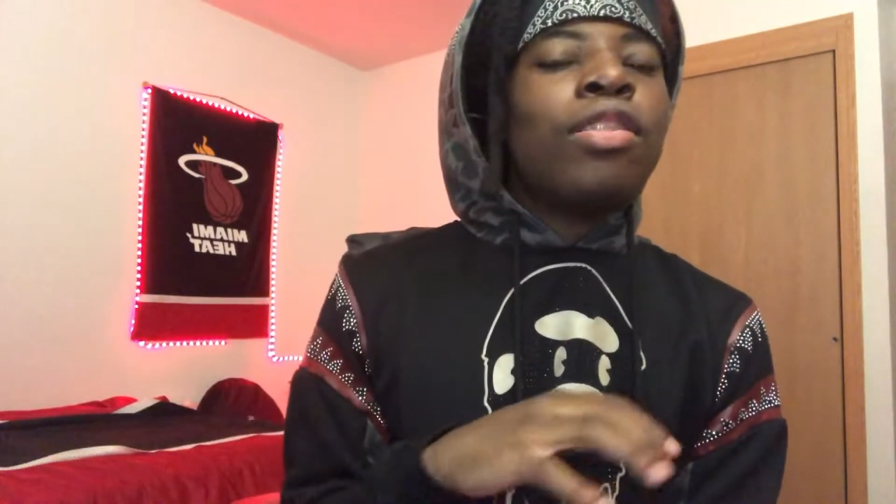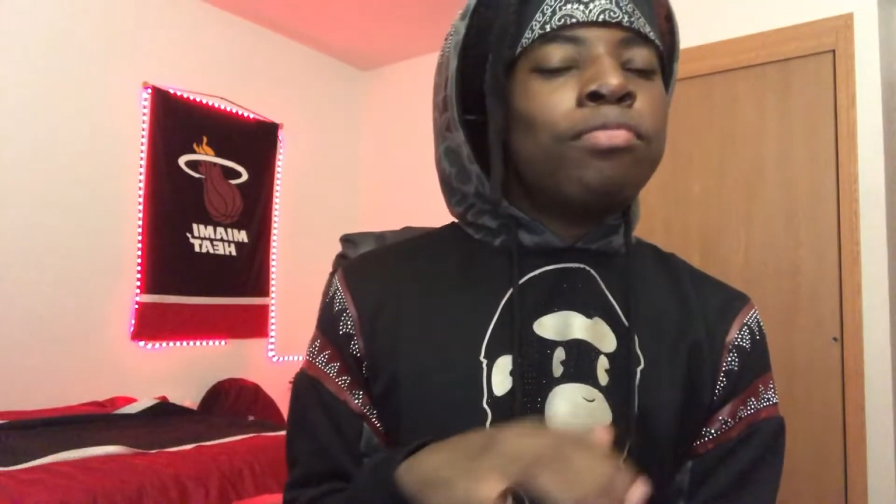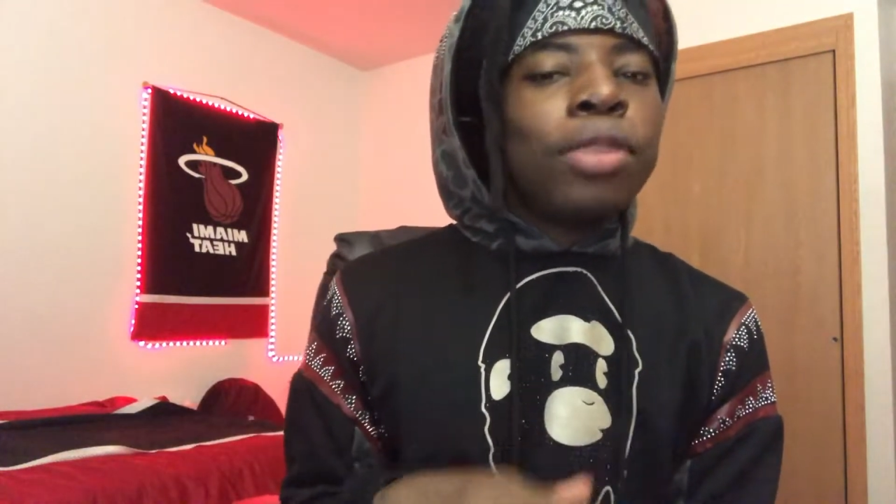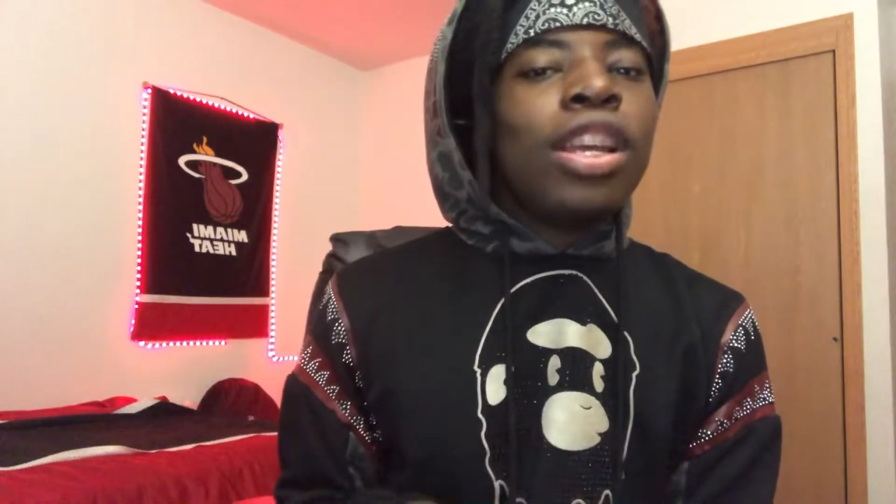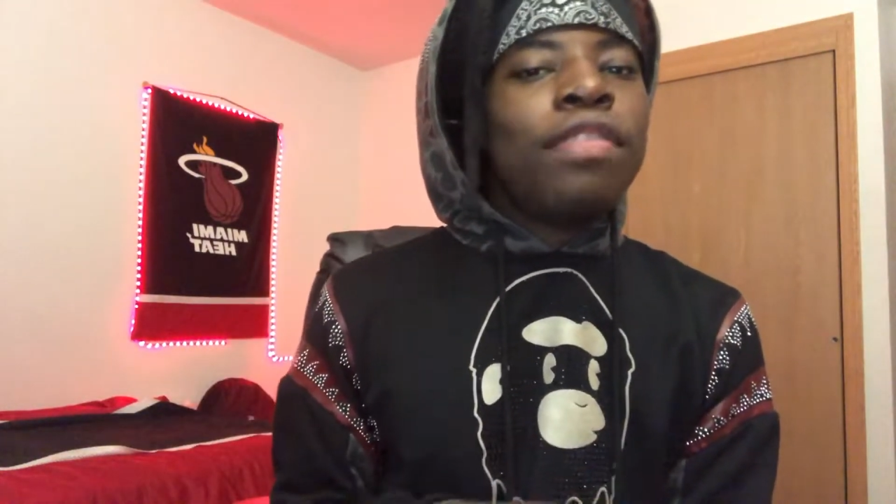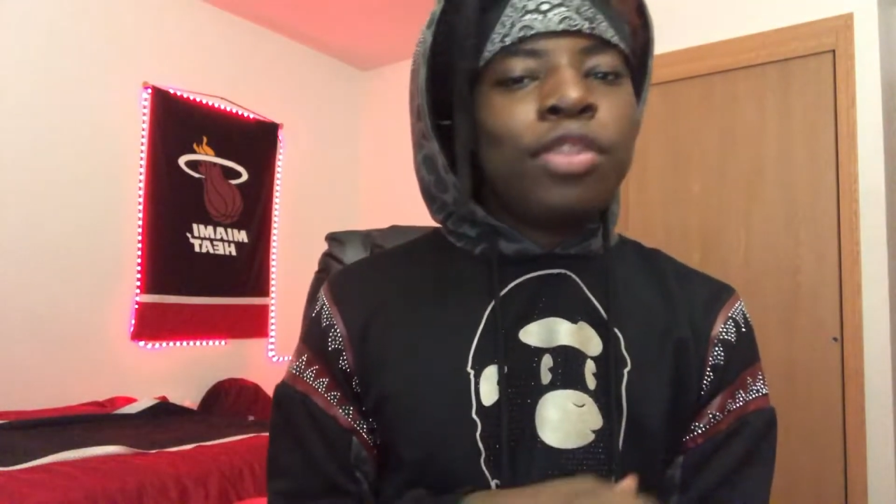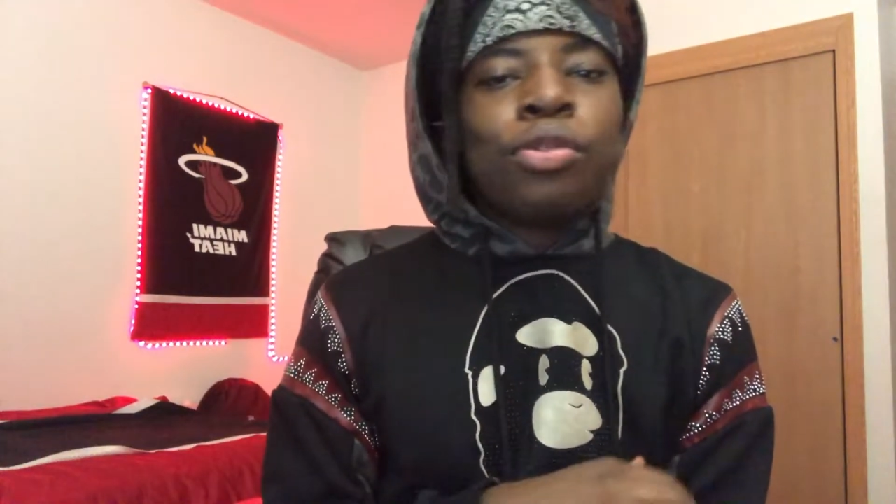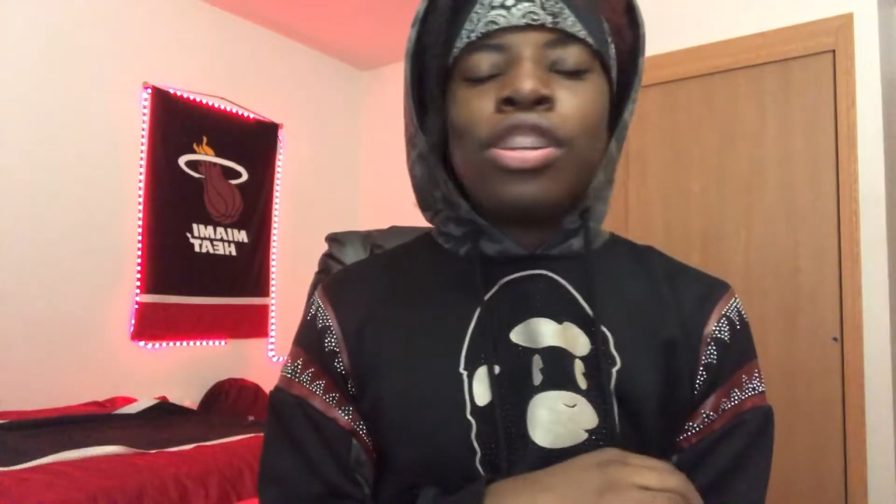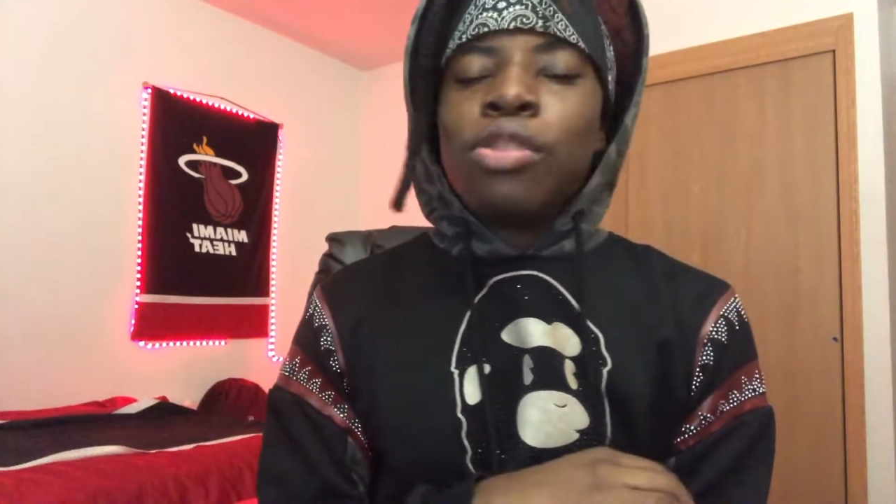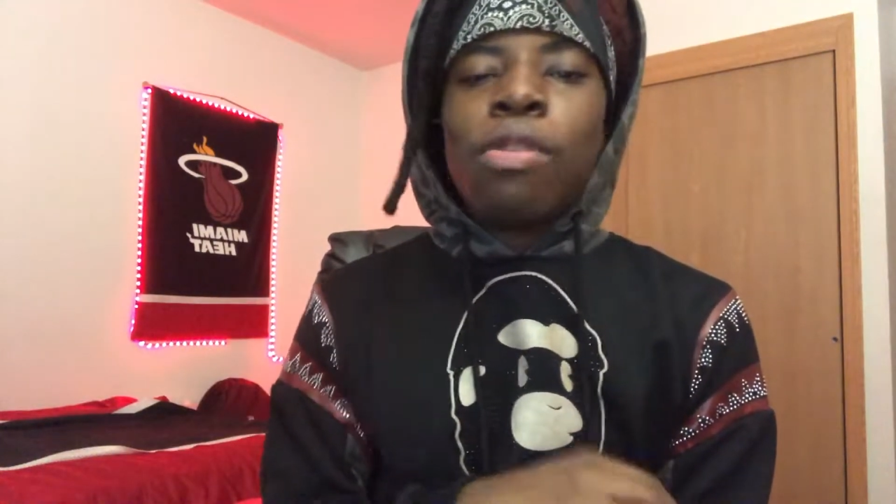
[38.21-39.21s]
beat if he
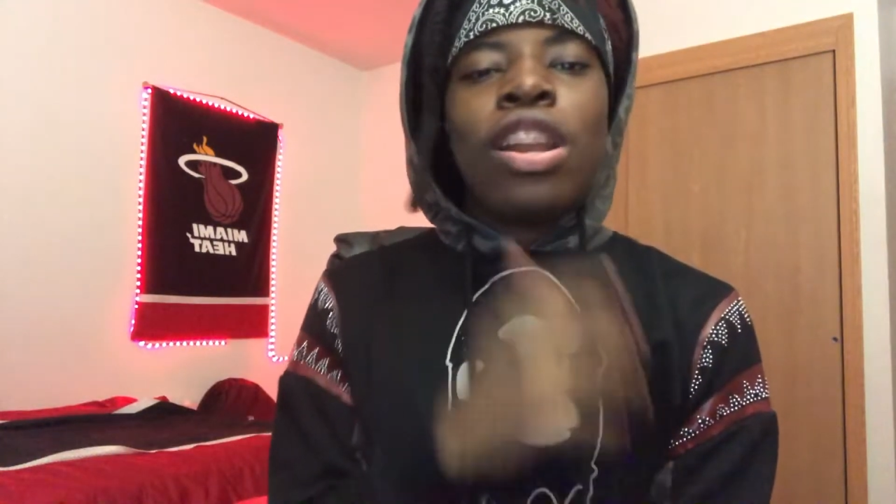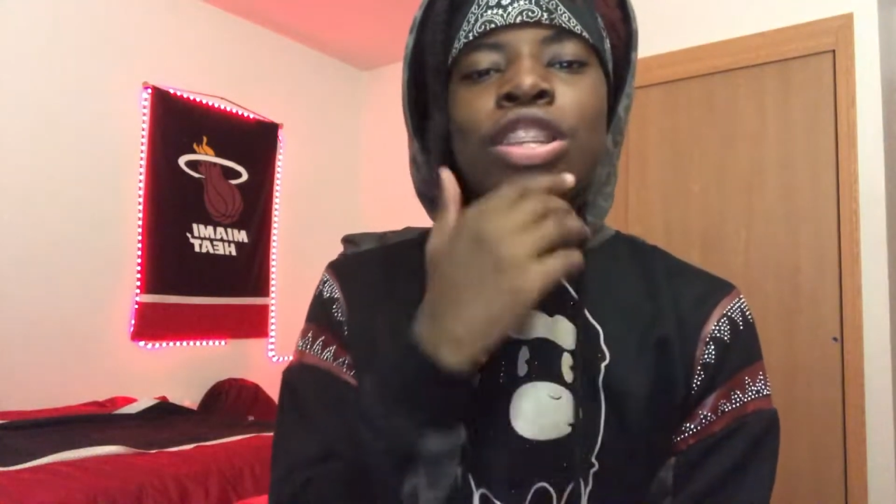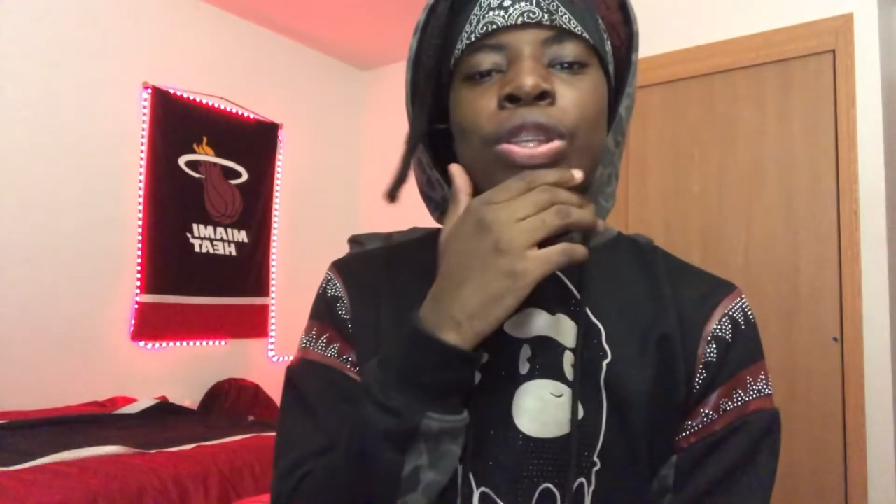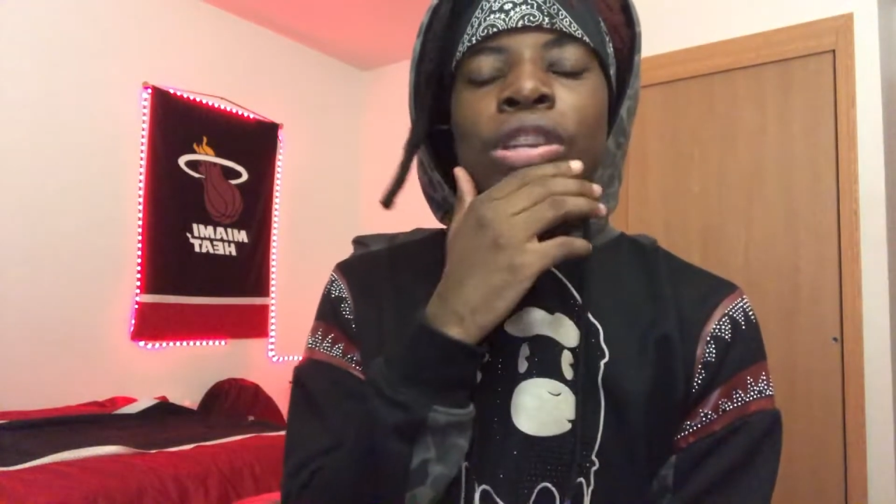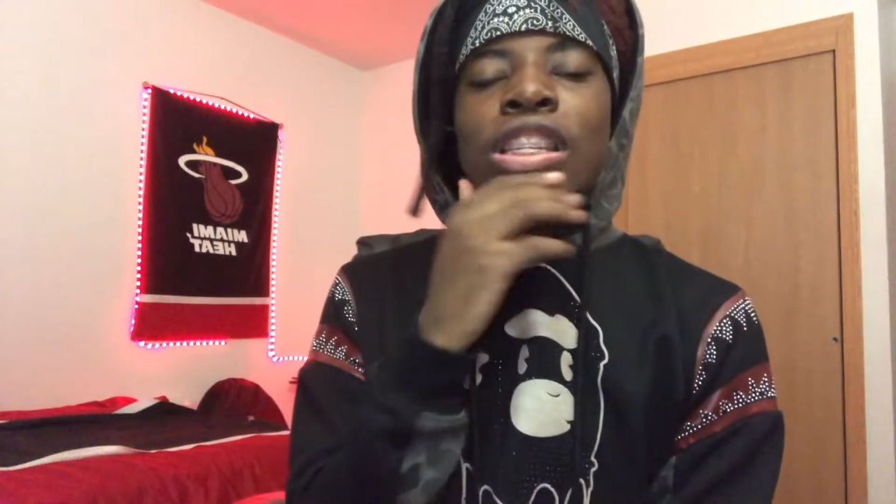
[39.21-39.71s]
really wanted to and